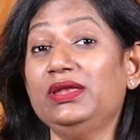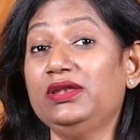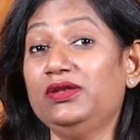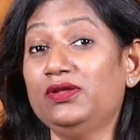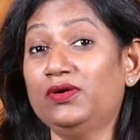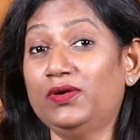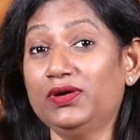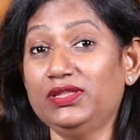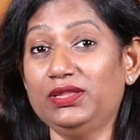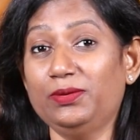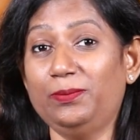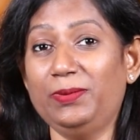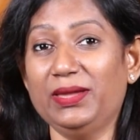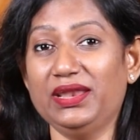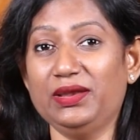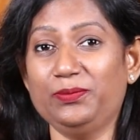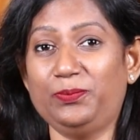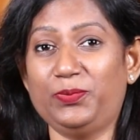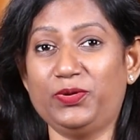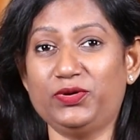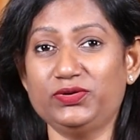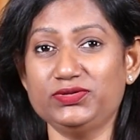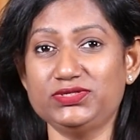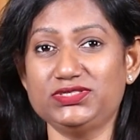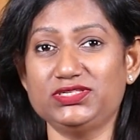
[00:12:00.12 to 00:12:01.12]
be no other better
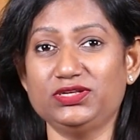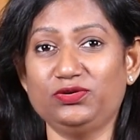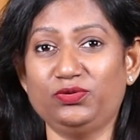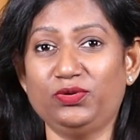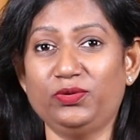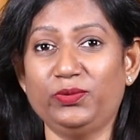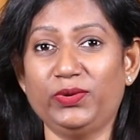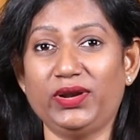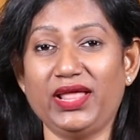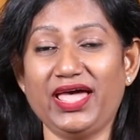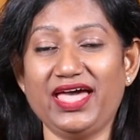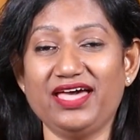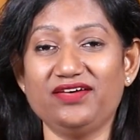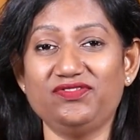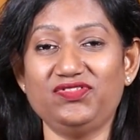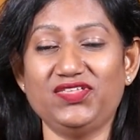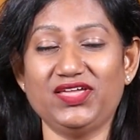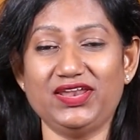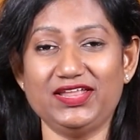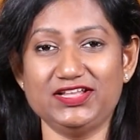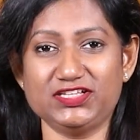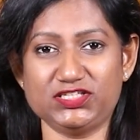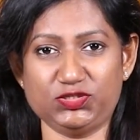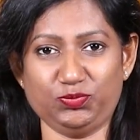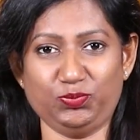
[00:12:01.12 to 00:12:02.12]
person who would have
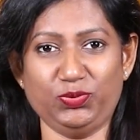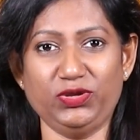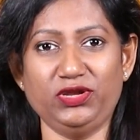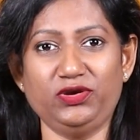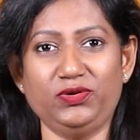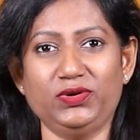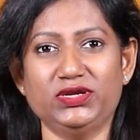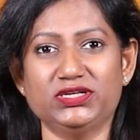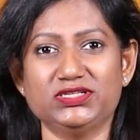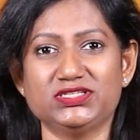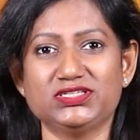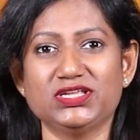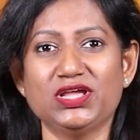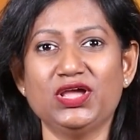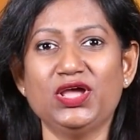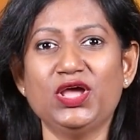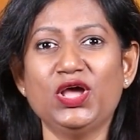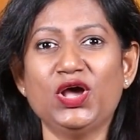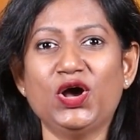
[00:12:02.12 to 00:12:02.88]
that experience